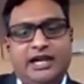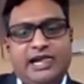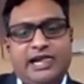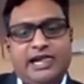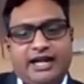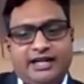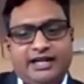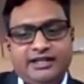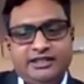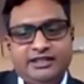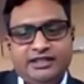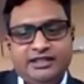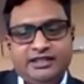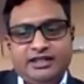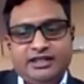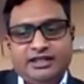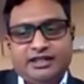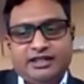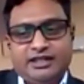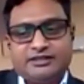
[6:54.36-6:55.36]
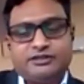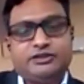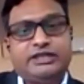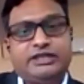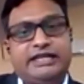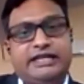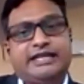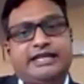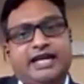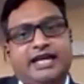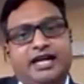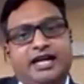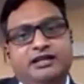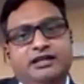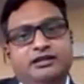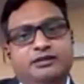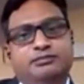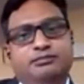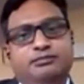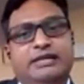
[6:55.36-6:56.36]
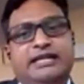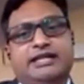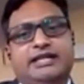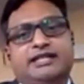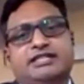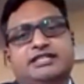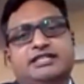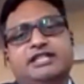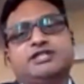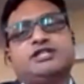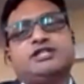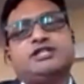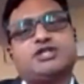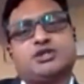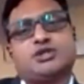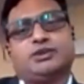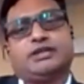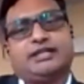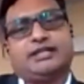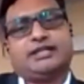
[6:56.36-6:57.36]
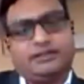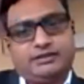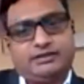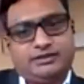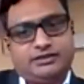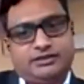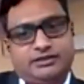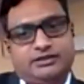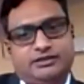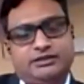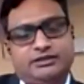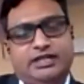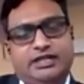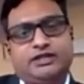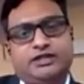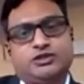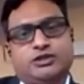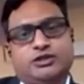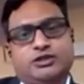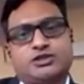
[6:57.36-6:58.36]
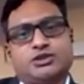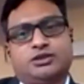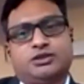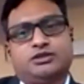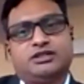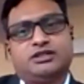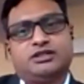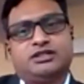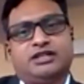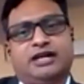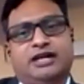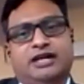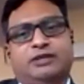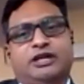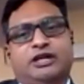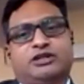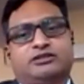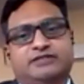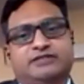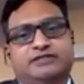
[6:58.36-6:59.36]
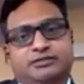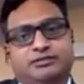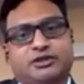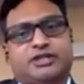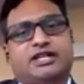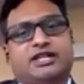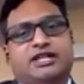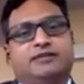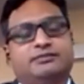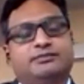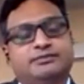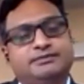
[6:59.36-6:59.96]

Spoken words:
and they can make changes to it. That is also a part of the program.